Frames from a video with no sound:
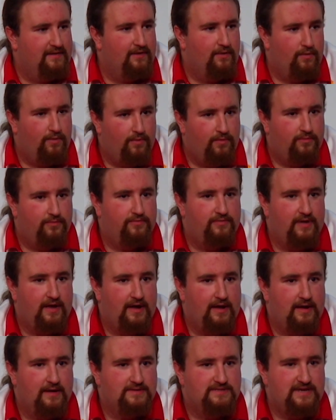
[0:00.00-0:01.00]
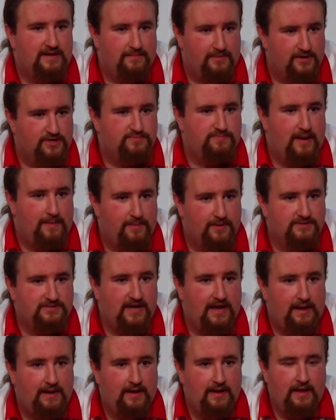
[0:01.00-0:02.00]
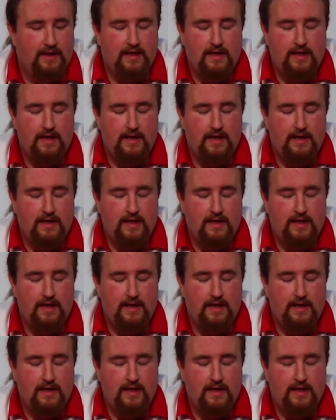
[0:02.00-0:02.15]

In the old uh, St. Mary's paper site.